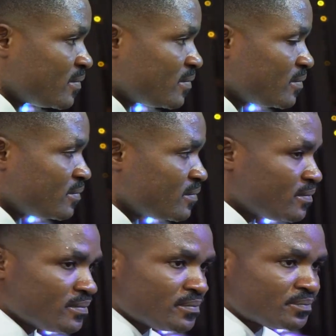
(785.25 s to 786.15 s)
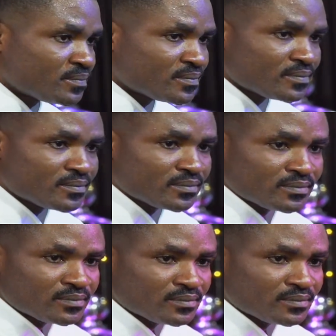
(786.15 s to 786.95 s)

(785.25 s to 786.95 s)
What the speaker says: [no speech]